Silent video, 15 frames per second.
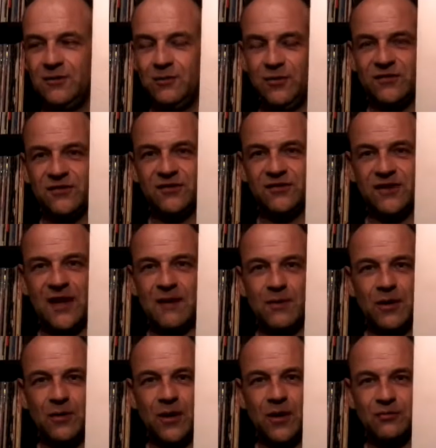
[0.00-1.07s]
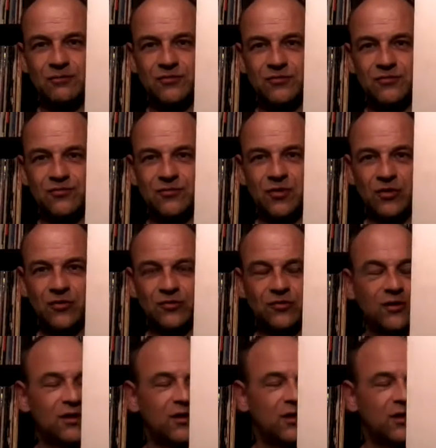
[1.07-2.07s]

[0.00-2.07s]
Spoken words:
was just MOR dross.